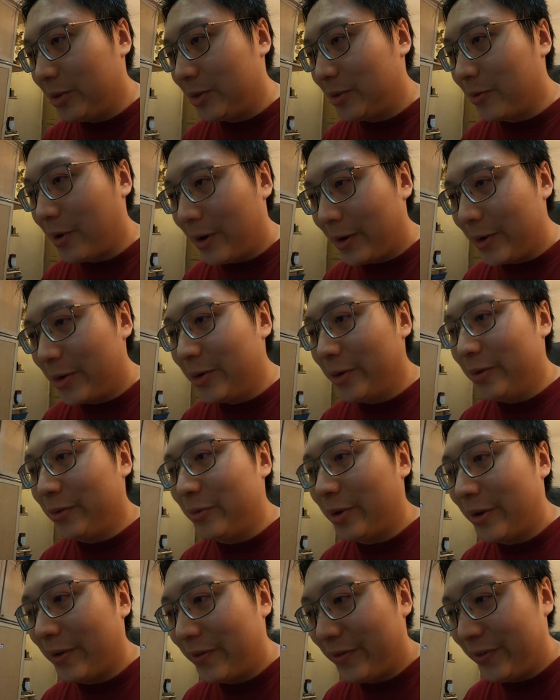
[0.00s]
who's very good
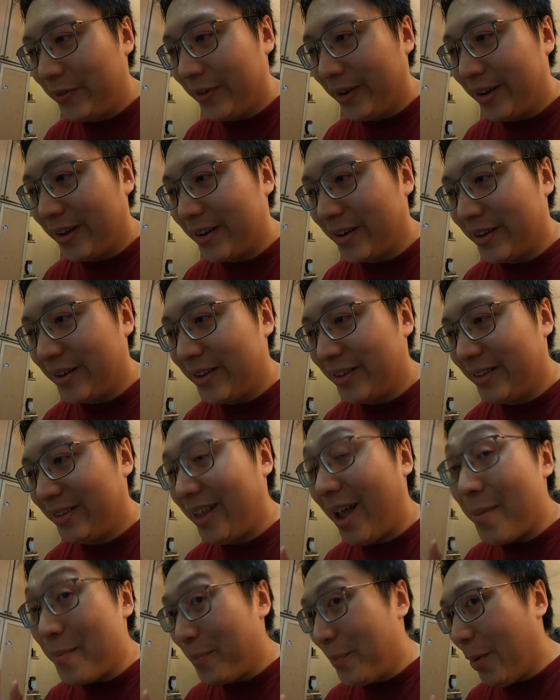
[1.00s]
with
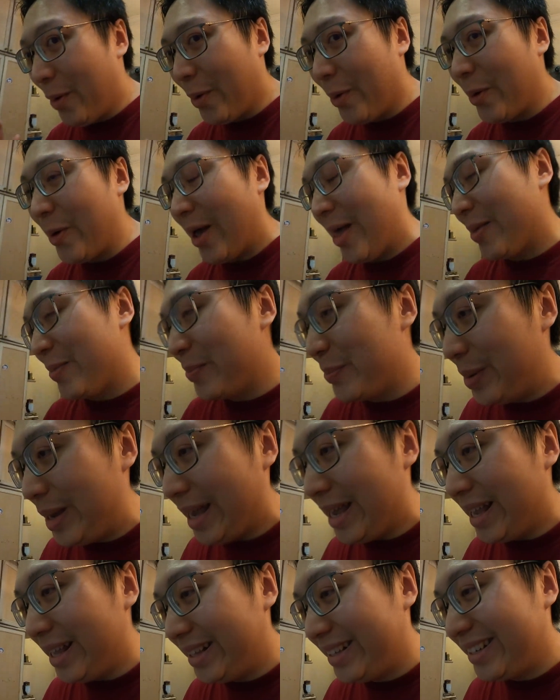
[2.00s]
tempo and
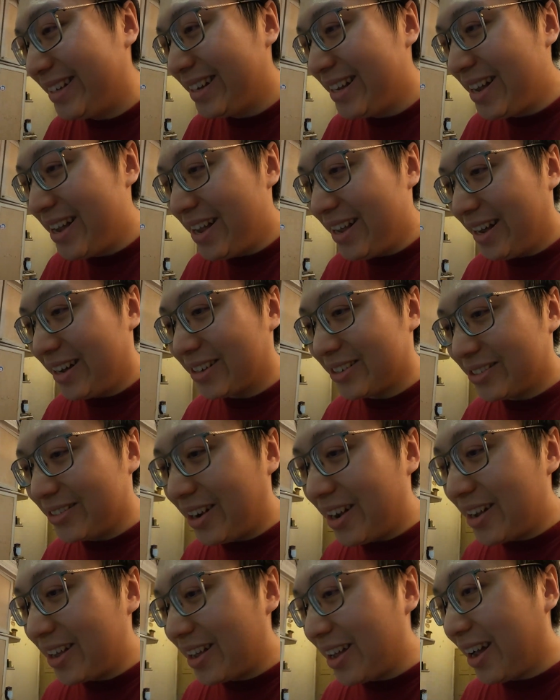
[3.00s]
beat.
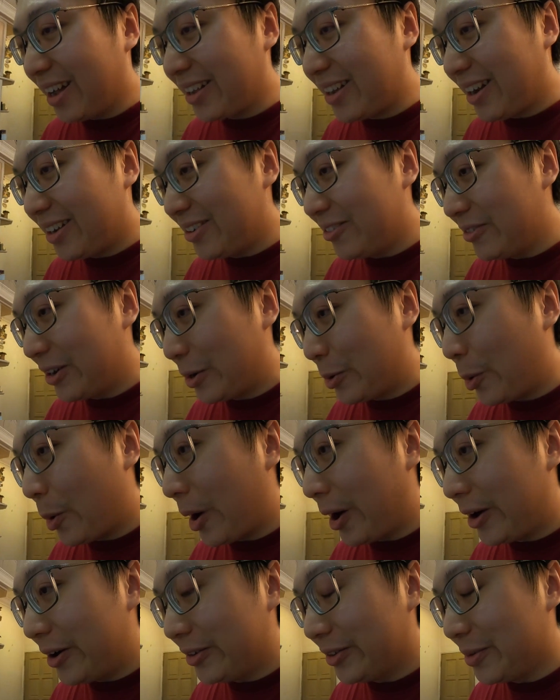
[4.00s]
So I kind of
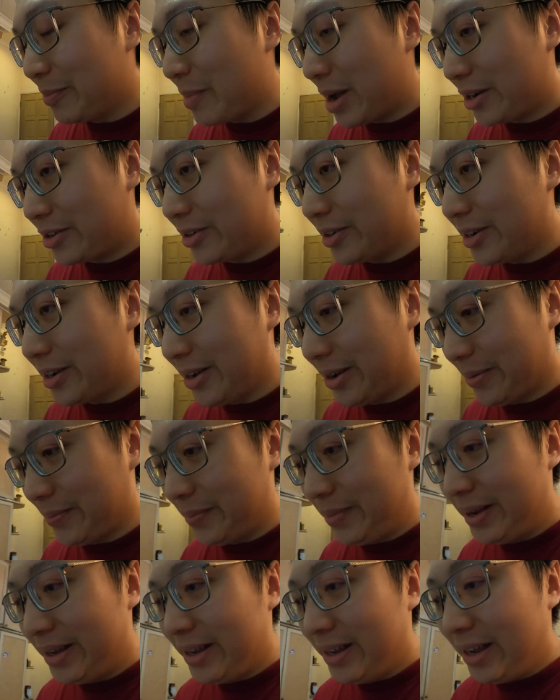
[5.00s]
require the
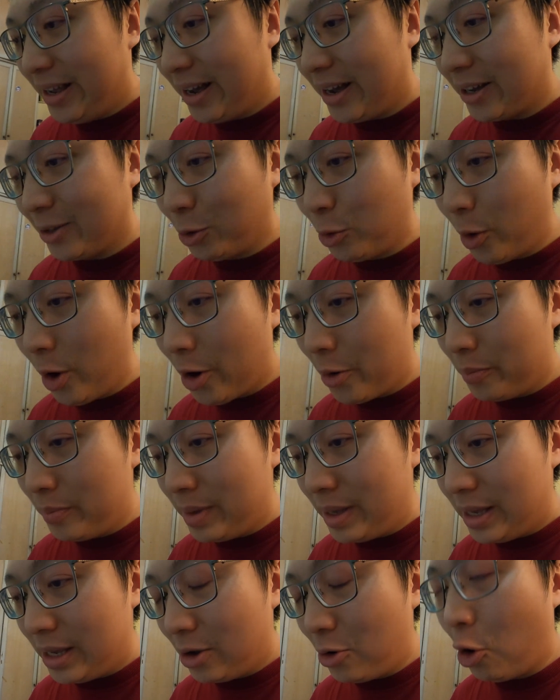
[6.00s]
metronome to help
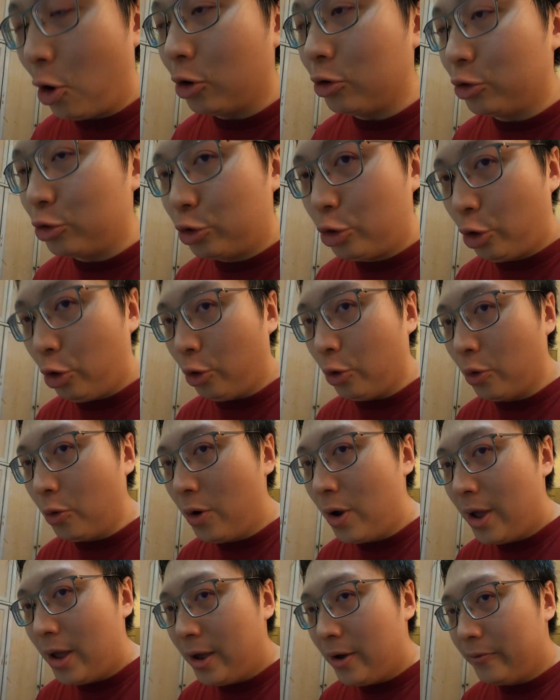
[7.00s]
me
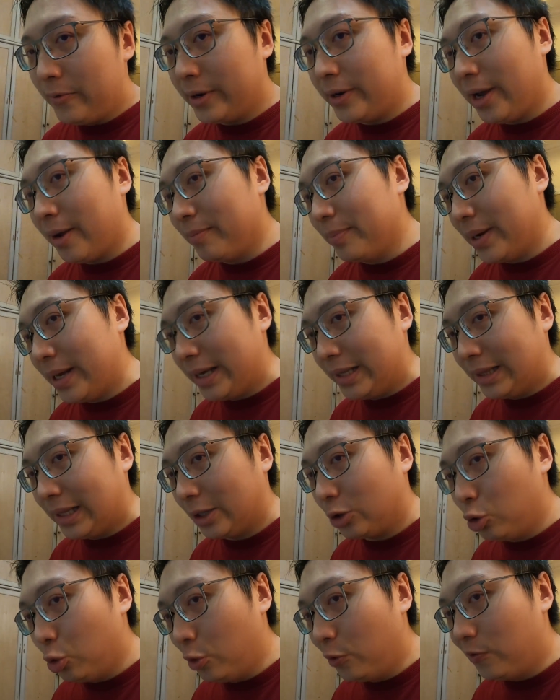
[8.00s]
control whether I'm playing
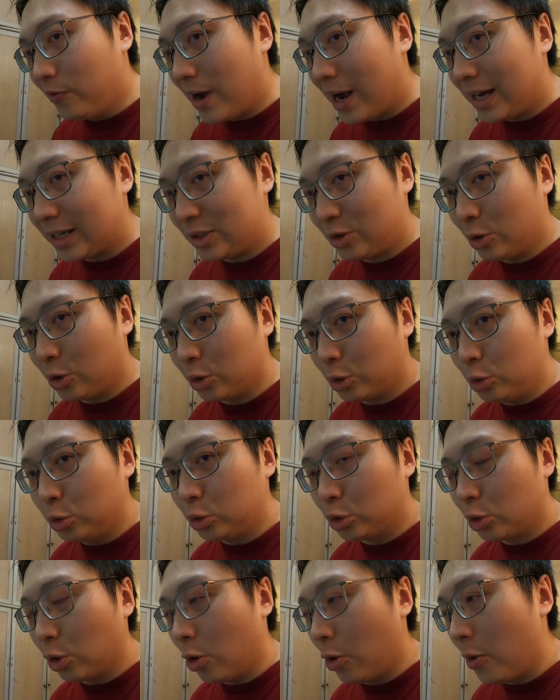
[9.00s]
like too fast or
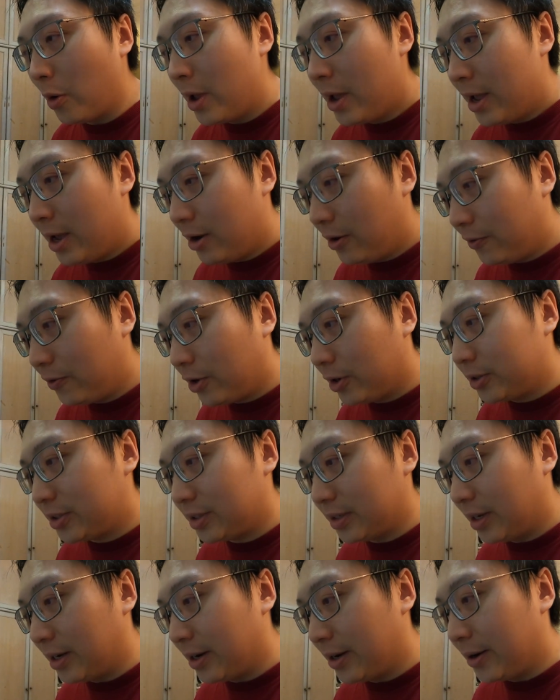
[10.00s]
too slow. And of
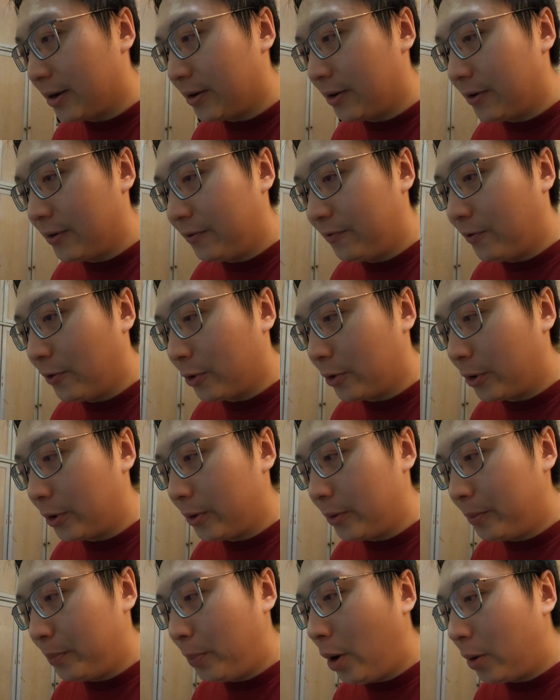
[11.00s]
course,
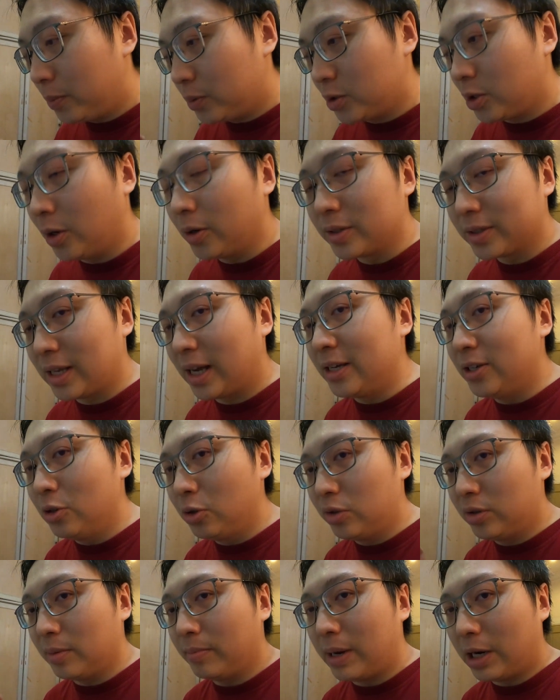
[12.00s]
for pop songs, I
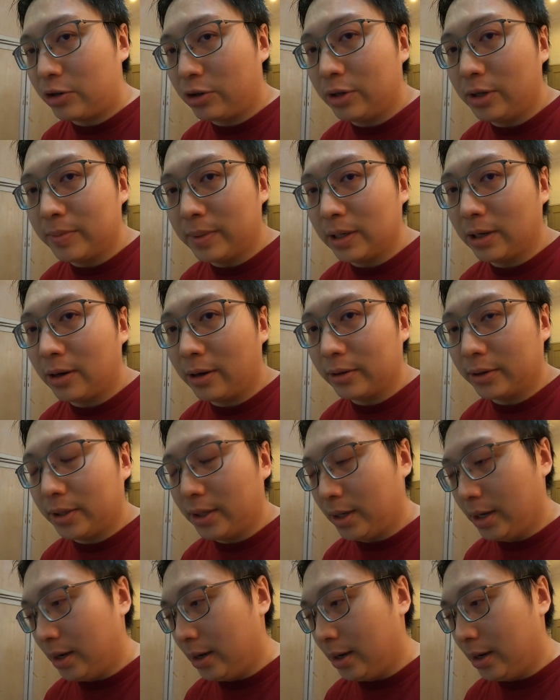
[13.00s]
use the metronome a lot.